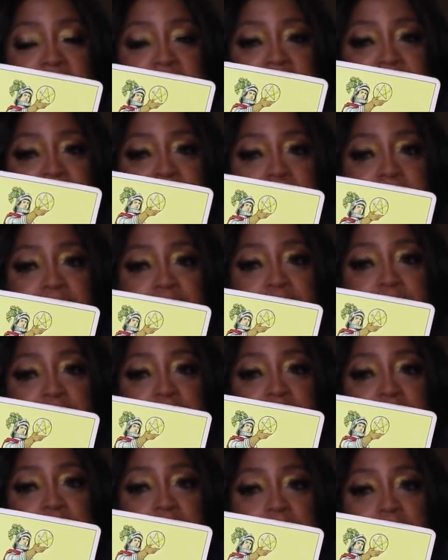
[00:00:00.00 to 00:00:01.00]
Some of you
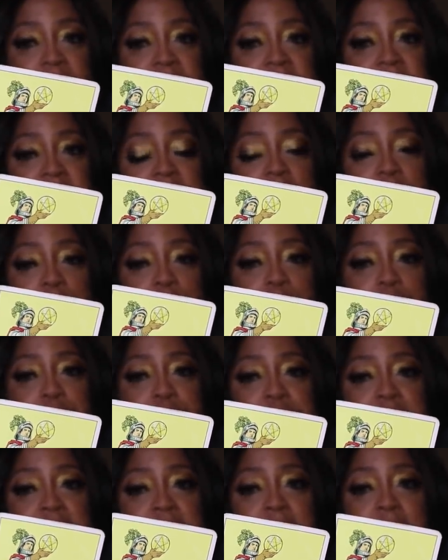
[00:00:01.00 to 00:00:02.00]
are going to be getting a new
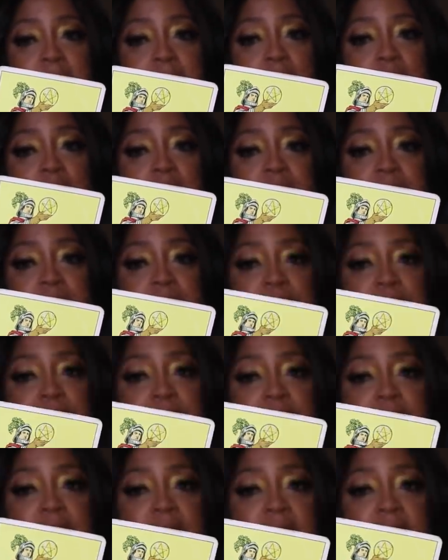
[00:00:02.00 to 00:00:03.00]
job
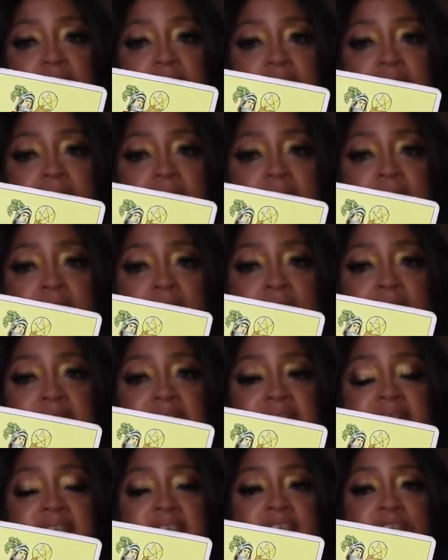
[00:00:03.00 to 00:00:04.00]
offer,
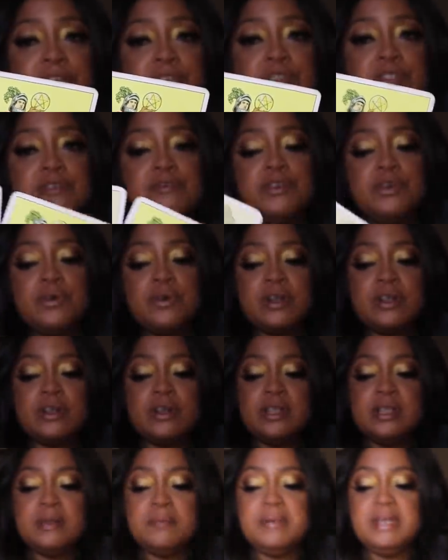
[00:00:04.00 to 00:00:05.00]
okay? And others of you are
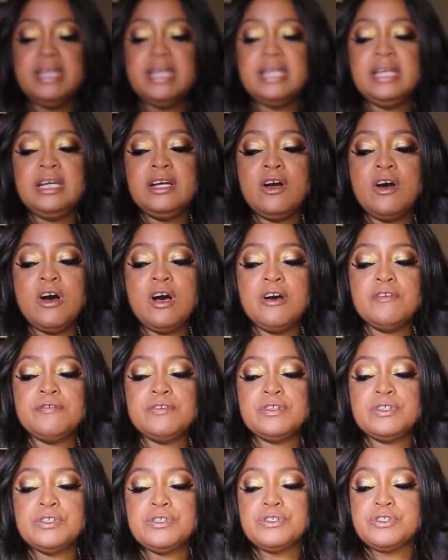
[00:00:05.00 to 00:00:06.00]
going to be getting
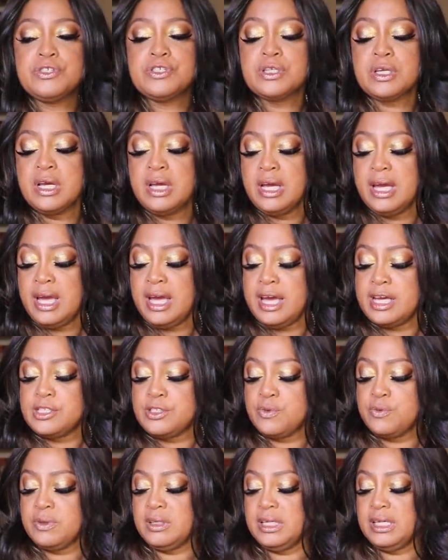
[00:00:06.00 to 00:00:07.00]
offers
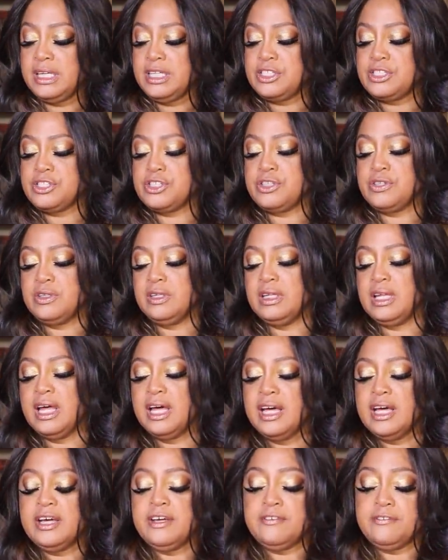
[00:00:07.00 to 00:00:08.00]
as it relates to
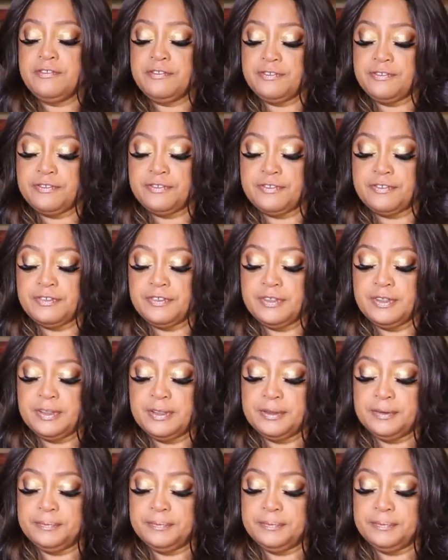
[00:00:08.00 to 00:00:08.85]
love.